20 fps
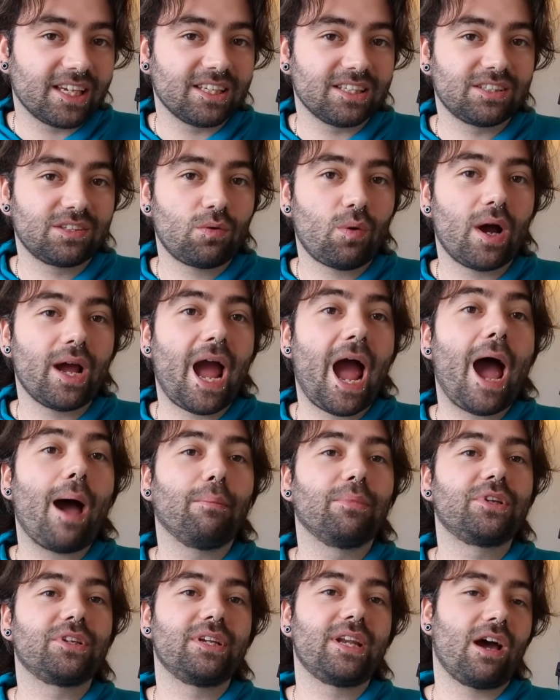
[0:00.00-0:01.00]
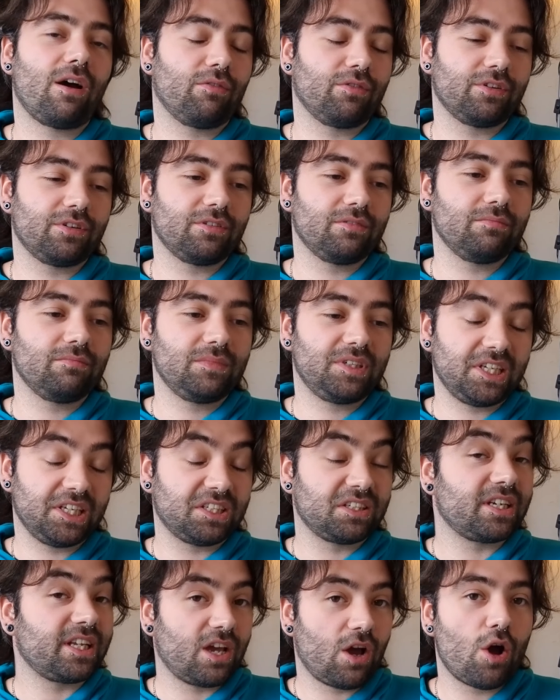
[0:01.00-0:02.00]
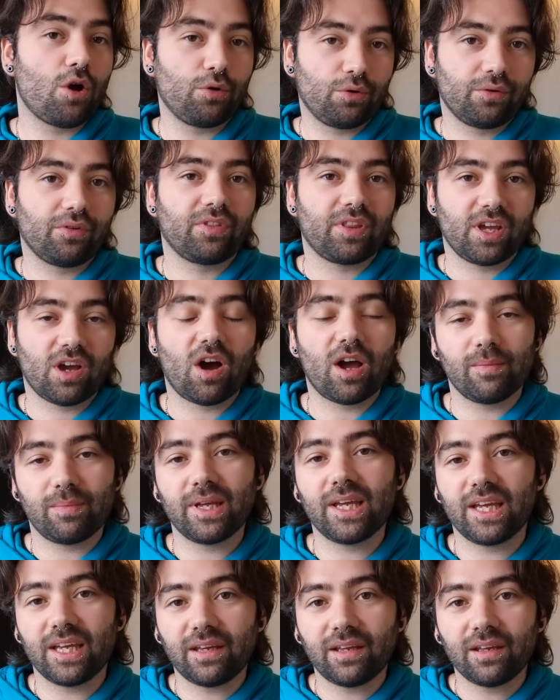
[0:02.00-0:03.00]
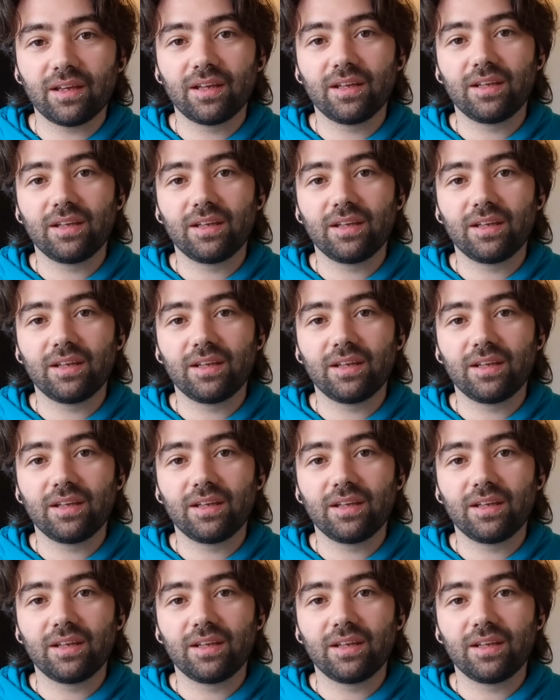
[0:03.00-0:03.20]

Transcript: is quite apt now that Disney owned the IP.